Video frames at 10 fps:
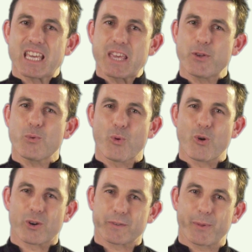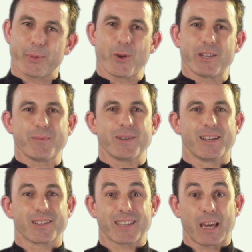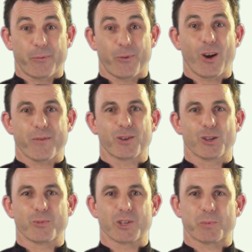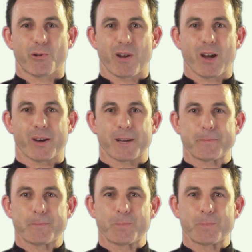If you walked for 30 minutes at 5 kilometers per hour,